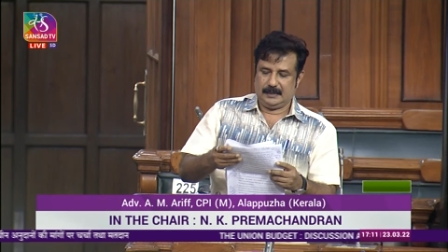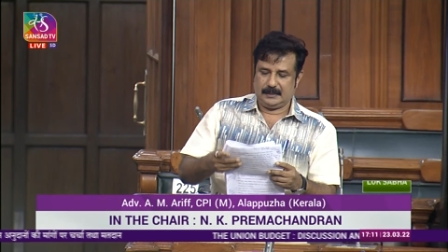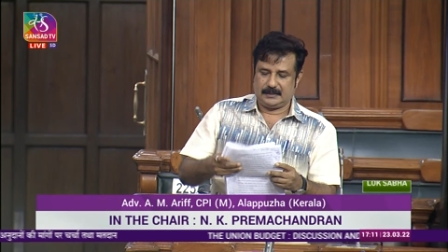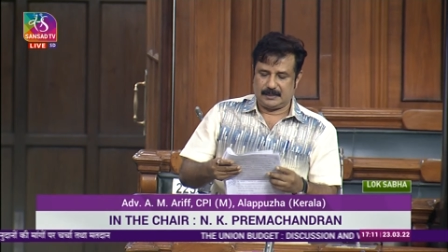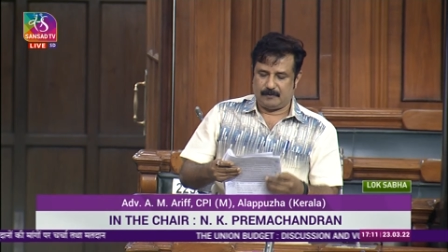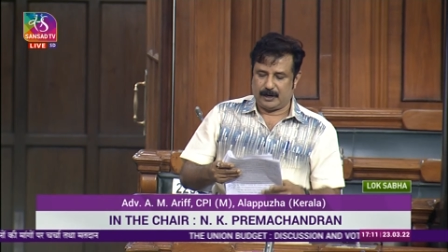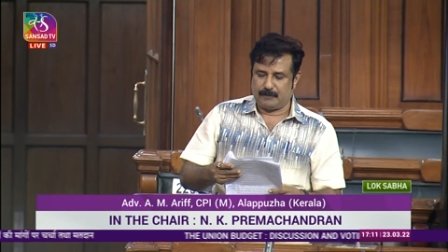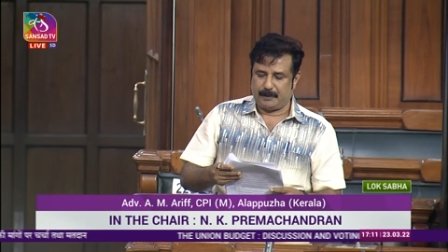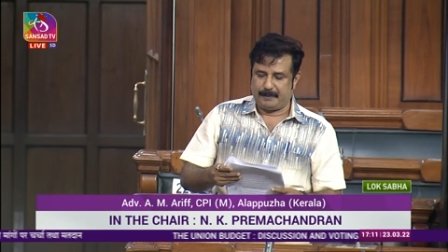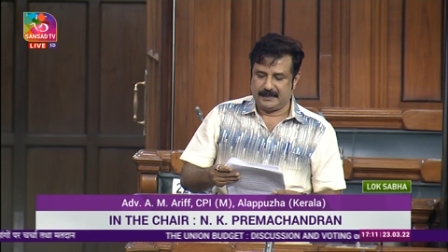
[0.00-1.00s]
This is one
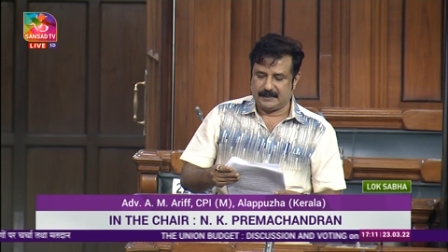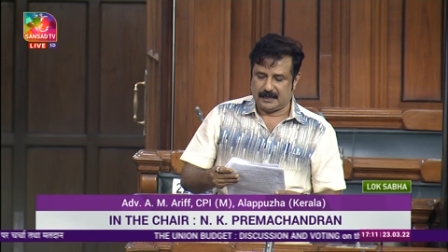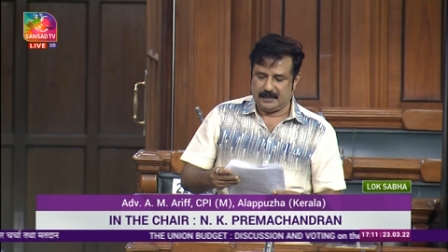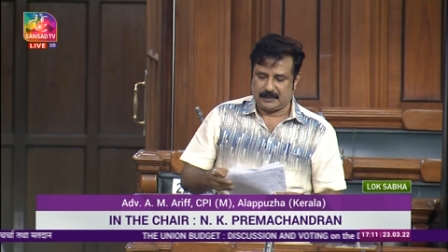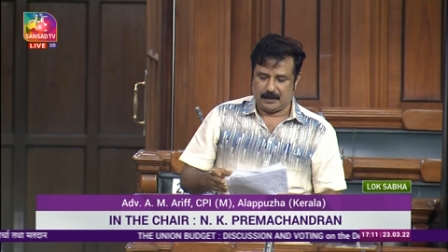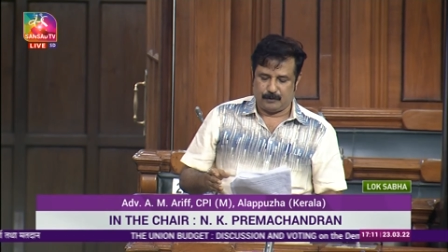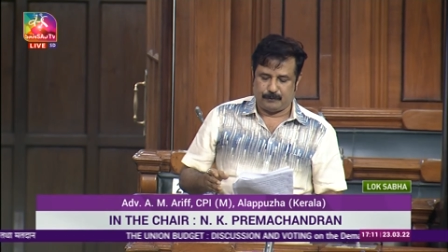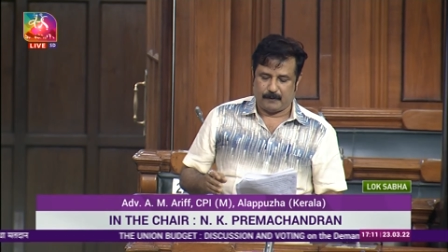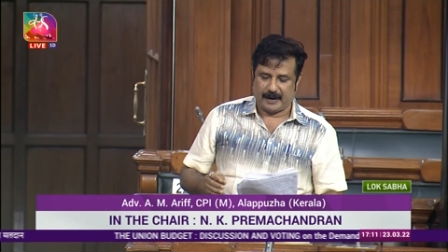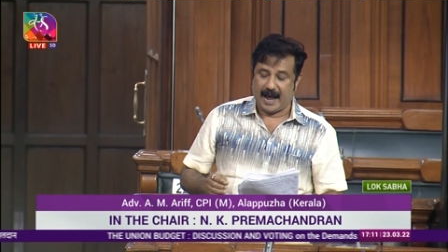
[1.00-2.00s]
of the major reasons
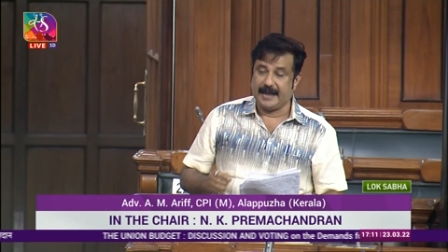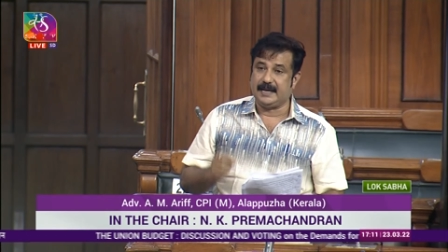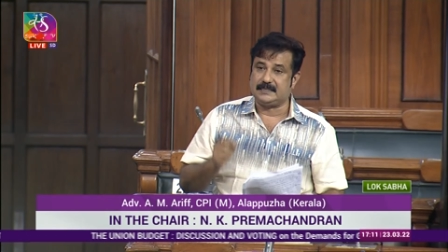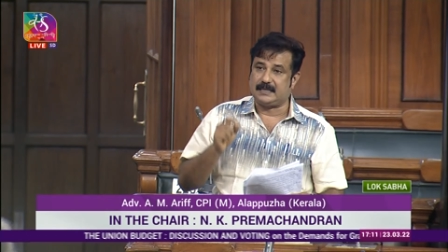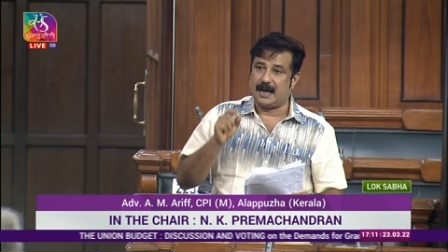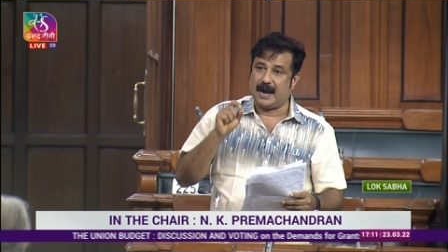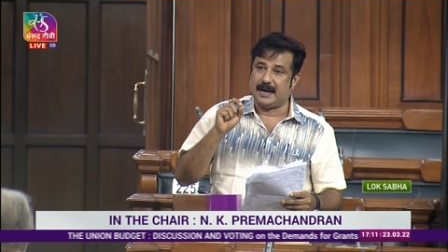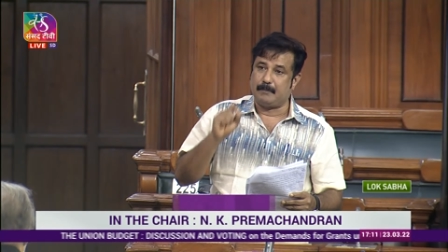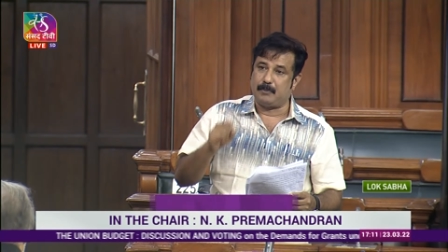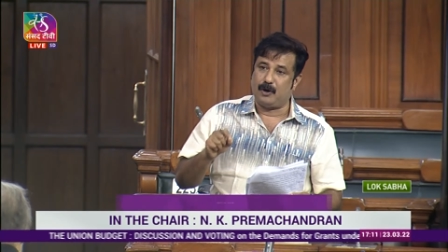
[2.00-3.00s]
of our highest
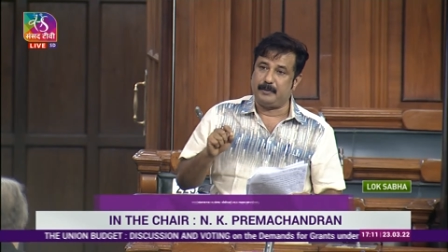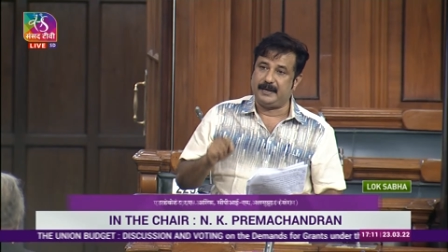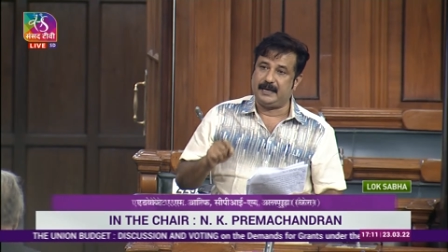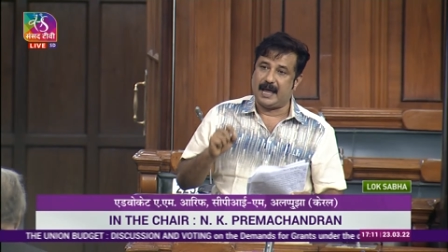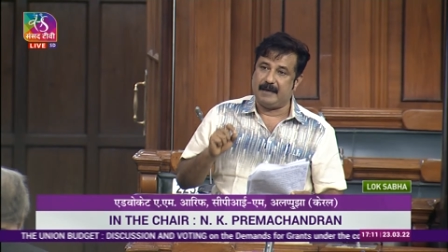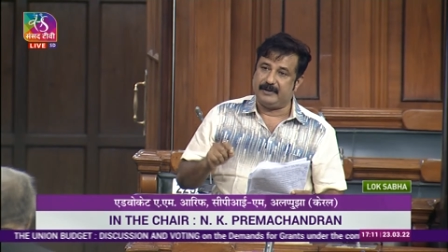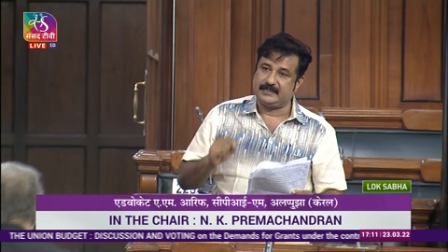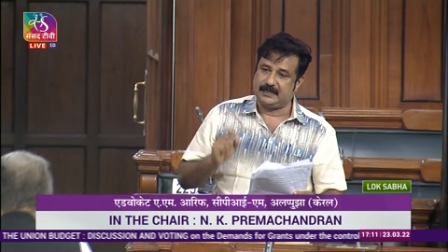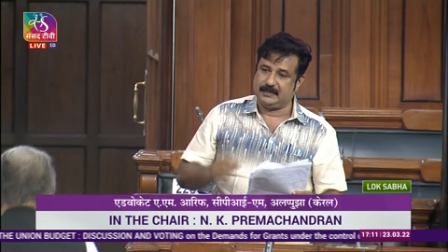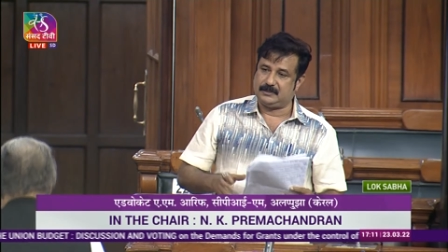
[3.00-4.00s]
unemployment ever
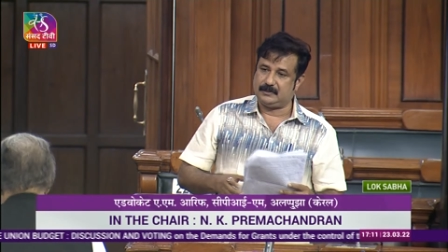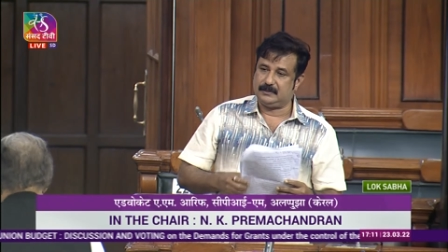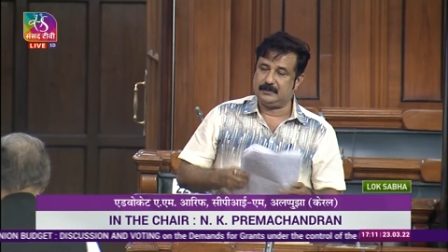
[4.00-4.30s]
since.